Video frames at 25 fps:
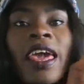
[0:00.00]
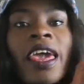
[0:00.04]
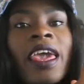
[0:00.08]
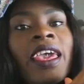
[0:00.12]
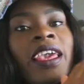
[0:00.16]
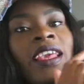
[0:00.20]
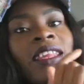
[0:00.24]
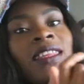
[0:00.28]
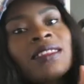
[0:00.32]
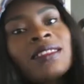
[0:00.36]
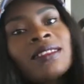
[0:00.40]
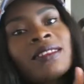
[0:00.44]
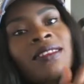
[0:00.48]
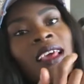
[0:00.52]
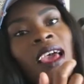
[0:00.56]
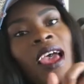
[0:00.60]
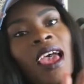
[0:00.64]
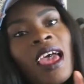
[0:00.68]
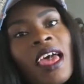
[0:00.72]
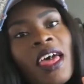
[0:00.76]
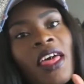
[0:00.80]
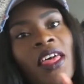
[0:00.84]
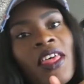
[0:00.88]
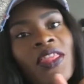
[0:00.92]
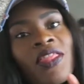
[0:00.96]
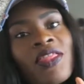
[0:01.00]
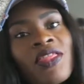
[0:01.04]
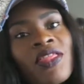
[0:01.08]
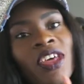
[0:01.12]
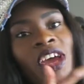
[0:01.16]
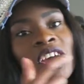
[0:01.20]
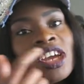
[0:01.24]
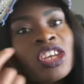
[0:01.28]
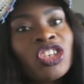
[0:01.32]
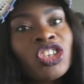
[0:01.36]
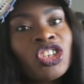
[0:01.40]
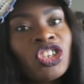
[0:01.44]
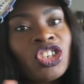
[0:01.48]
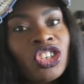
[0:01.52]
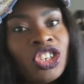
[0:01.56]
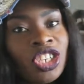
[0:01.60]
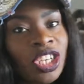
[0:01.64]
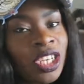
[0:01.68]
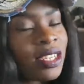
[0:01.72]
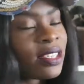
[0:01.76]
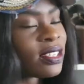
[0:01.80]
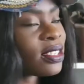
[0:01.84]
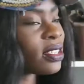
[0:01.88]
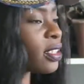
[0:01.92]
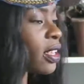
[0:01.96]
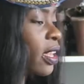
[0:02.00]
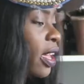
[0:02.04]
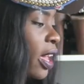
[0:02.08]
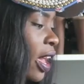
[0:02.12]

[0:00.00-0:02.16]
is the shit.